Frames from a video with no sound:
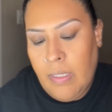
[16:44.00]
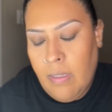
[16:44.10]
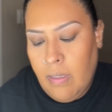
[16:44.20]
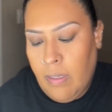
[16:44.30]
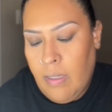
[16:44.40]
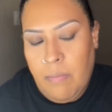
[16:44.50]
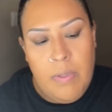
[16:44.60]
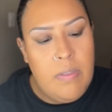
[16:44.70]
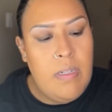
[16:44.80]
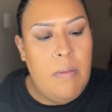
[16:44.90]
And I'm
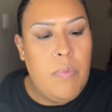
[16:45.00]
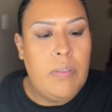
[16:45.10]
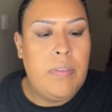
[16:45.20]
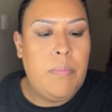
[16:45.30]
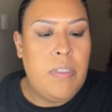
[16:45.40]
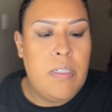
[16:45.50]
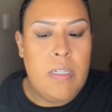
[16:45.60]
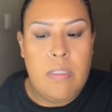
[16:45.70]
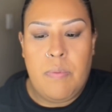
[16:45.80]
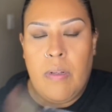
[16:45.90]
using a Morphe brush as
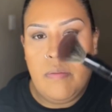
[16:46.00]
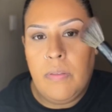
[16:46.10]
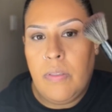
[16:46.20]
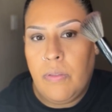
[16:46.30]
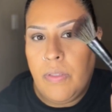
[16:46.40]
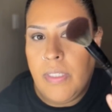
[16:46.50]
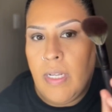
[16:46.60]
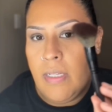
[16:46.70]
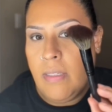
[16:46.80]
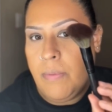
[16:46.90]
well. Don't know
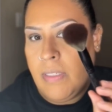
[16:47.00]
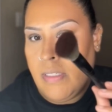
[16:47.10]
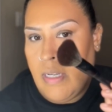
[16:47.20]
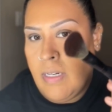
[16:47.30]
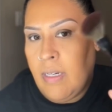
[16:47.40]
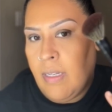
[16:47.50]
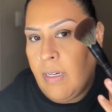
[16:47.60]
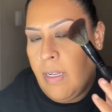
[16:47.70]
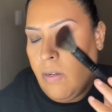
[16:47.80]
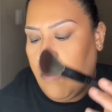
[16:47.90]
exactly, but it's kind of like
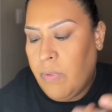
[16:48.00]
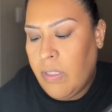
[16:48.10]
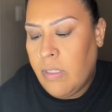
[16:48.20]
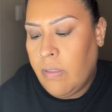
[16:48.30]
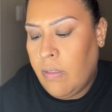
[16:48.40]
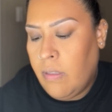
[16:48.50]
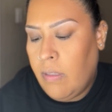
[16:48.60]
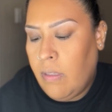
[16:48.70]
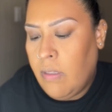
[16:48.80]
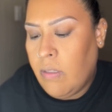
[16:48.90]
a brush.
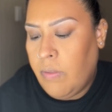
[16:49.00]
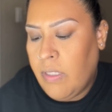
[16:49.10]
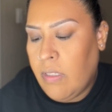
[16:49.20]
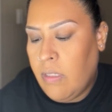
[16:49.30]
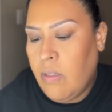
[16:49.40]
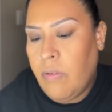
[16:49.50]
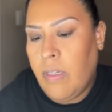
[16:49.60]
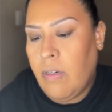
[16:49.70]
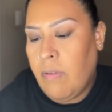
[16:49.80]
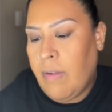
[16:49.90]
So we're just gonna go ahead and
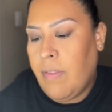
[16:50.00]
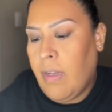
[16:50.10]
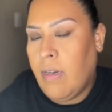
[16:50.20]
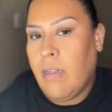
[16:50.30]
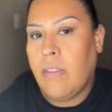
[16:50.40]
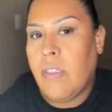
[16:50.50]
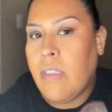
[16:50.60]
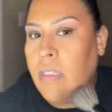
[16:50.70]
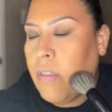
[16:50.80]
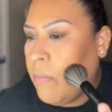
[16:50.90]
grab that just a
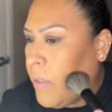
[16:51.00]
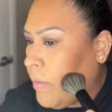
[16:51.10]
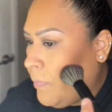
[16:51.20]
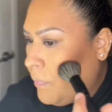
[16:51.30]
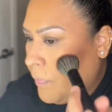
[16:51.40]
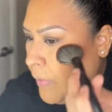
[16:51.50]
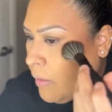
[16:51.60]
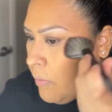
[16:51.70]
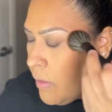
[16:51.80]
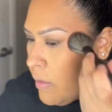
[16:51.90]
little bit, and we're
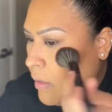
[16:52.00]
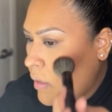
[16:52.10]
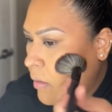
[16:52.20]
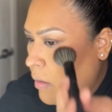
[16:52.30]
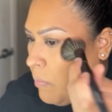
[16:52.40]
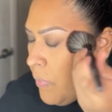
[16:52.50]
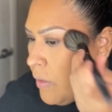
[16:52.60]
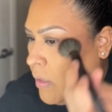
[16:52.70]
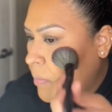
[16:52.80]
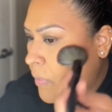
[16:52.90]
just gonna put
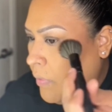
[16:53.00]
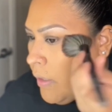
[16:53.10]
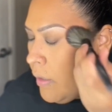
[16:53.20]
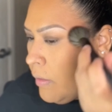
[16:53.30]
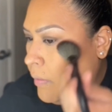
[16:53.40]
some right here.